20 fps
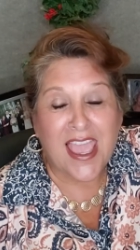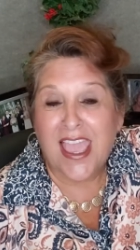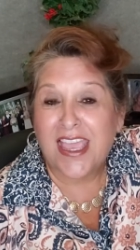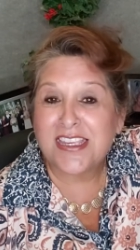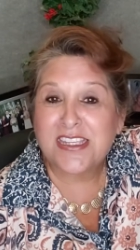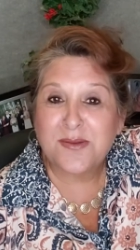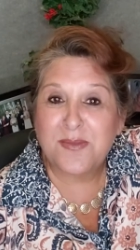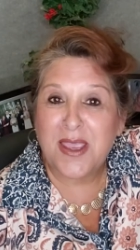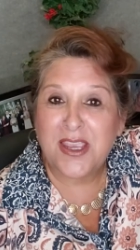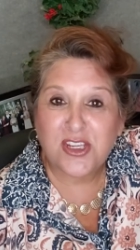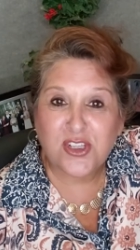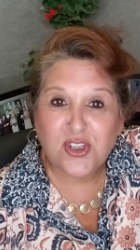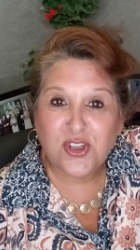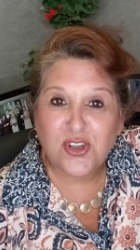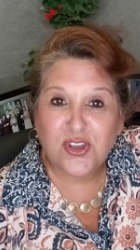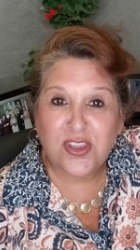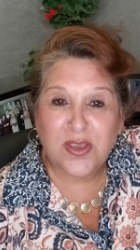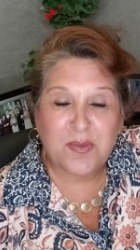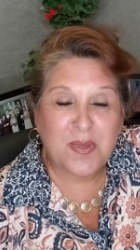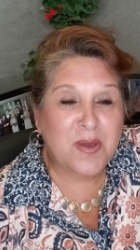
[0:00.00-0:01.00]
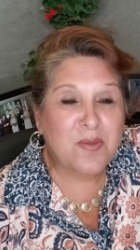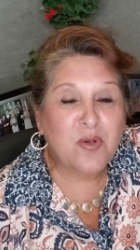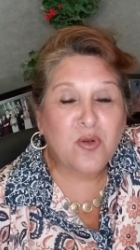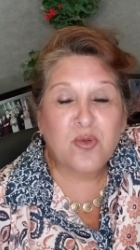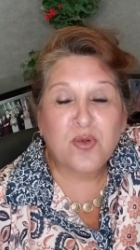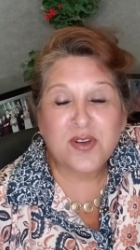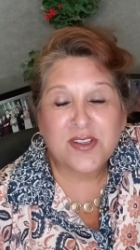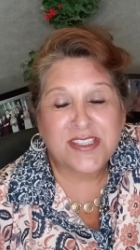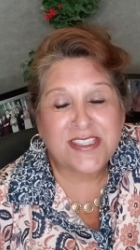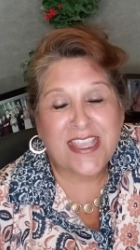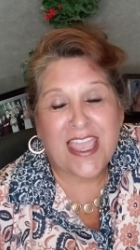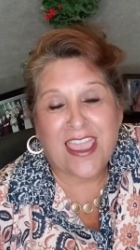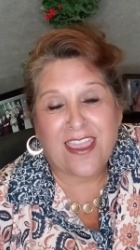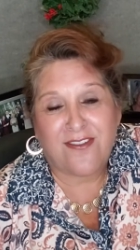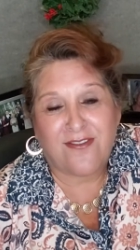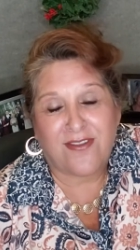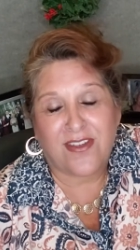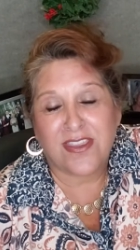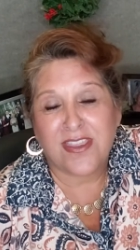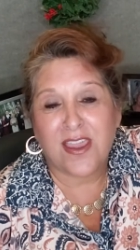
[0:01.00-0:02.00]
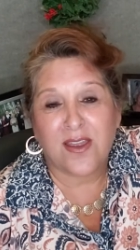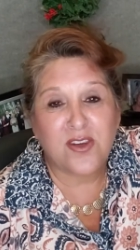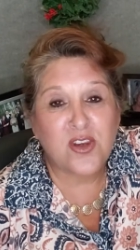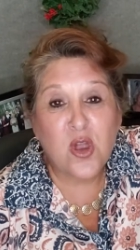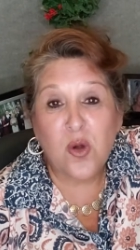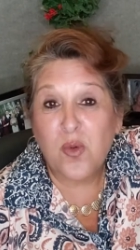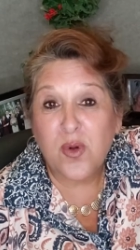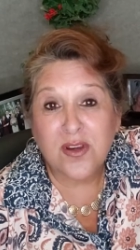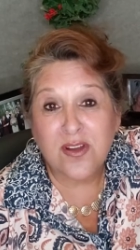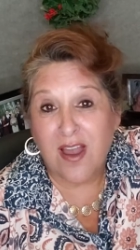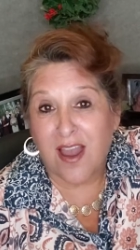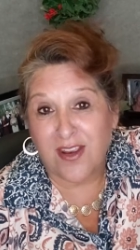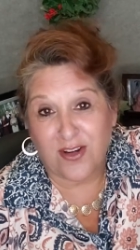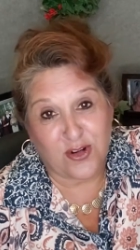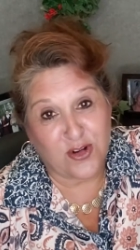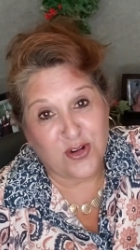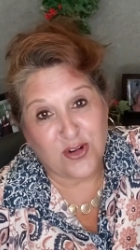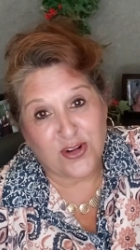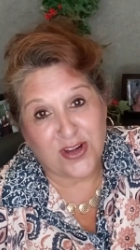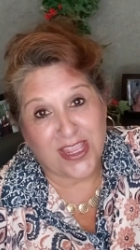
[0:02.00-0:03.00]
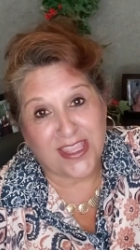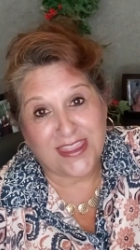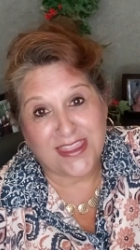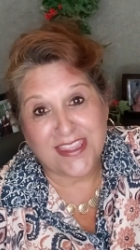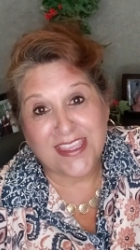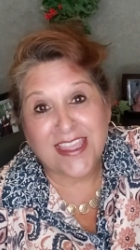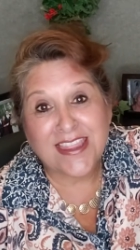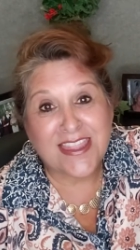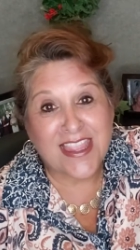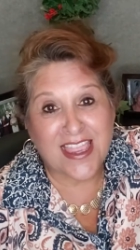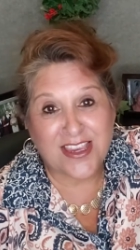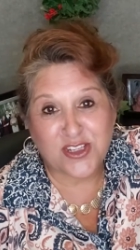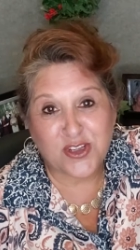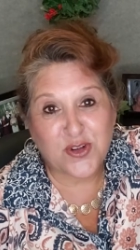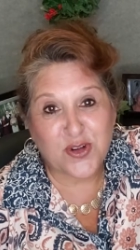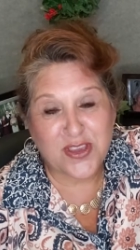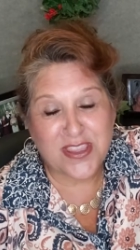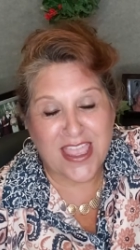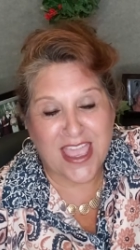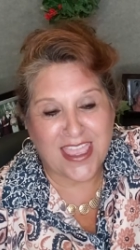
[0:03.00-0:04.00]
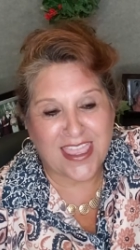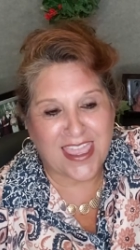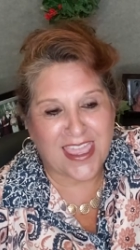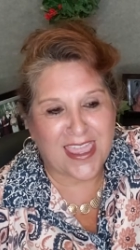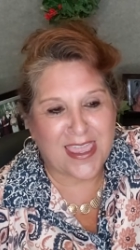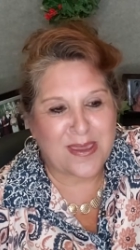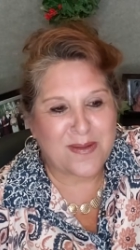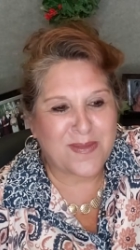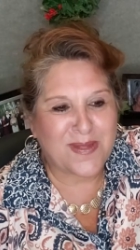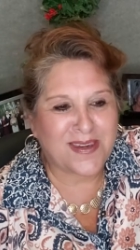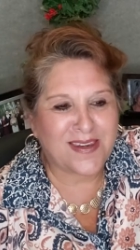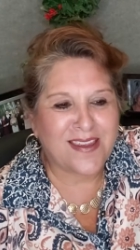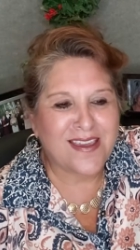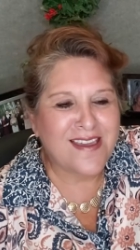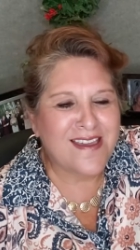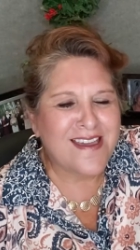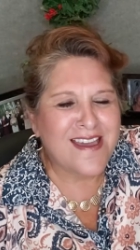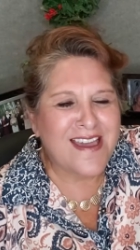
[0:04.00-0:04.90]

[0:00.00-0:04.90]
and to make sure that people were safe and that no one got hurt and that during that game. And